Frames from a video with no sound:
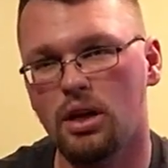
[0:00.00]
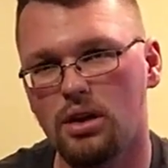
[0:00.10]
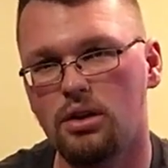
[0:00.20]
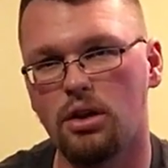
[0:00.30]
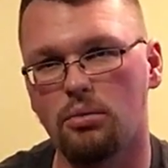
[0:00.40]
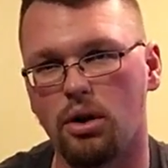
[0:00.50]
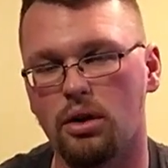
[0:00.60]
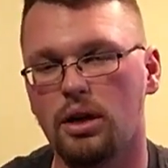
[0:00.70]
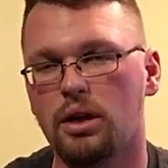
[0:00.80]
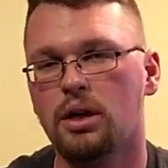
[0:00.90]
into the
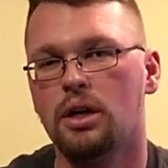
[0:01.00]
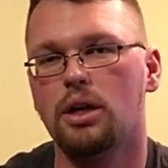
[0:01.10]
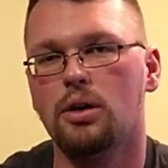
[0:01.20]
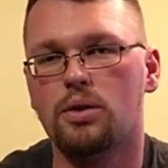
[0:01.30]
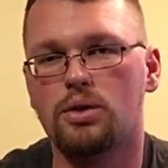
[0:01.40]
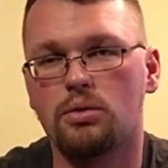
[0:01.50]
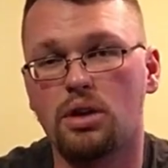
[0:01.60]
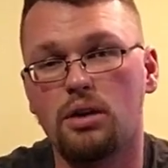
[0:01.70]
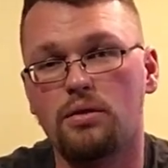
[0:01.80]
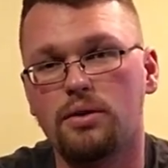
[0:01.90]
barley, which will
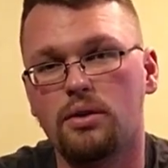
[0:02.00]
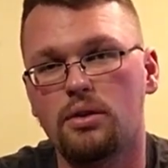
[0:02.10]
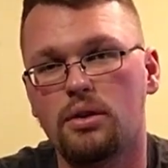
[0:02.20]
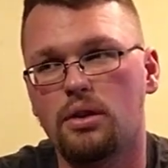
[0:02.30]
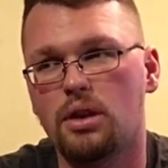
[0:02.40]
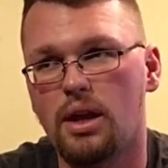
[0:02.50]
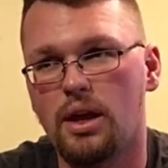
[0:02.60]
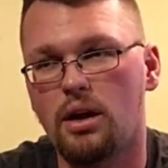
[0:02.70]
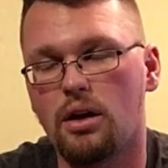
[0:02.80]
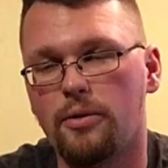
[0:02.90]
give it
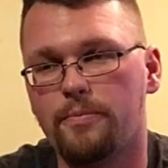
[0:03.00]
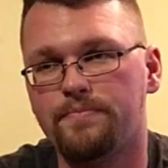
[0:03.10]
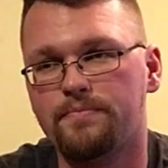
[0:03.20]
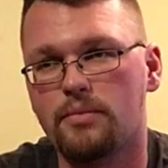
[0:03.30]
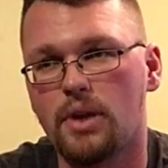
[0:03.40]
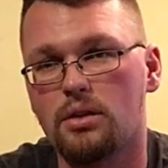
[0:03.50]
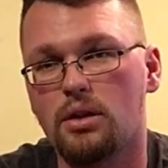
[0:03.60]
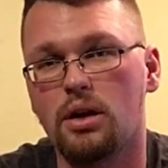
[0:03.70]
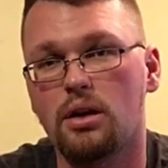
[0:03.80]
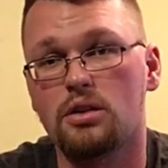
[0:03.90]

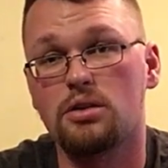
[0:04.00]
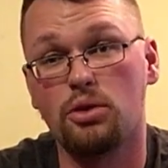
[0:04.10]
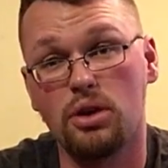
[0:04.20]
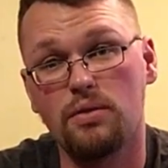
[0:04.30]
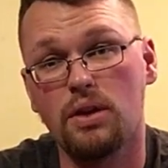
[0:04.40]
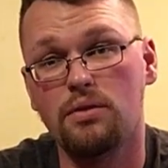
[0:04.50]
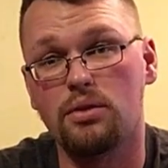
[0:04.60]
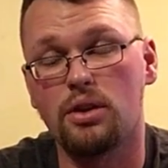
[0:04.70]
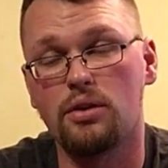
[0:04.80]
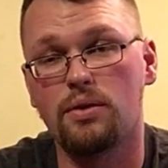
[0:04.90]
that smoky
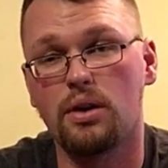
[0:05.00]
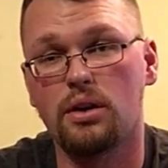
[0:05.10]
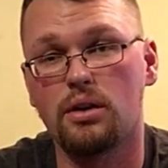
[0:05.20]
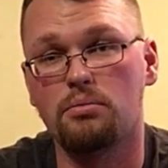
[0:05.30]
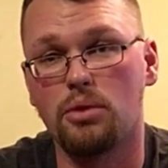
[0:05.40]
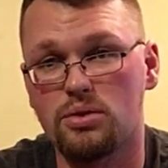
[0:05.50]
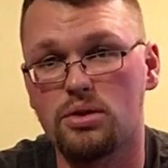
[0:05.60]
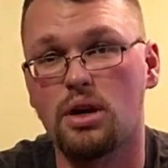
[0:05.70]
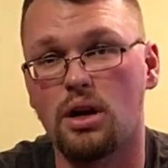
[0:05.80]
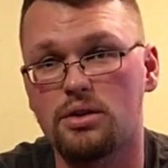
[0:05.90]
flavor that you find in most
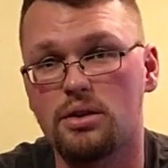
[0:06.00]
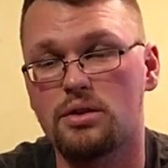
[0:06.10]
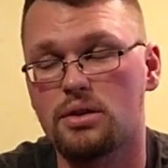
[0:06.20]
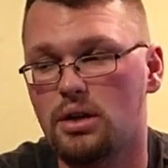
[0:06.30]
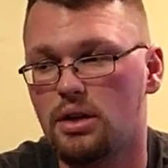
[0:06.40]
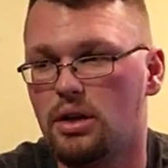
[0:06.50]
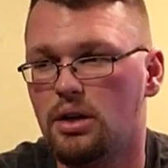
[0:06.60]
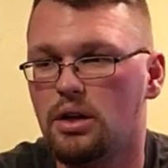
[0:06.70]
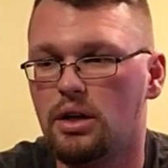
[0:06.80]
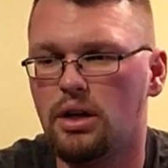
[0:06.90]
scotches,
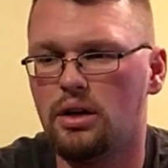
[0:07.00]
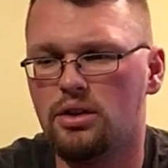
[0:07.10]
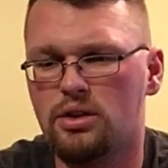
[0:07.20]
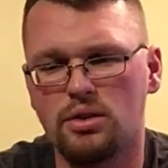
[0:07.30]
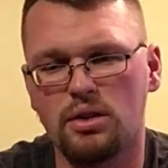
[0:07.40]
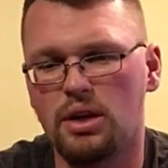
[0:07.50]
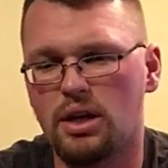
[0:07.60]
and usually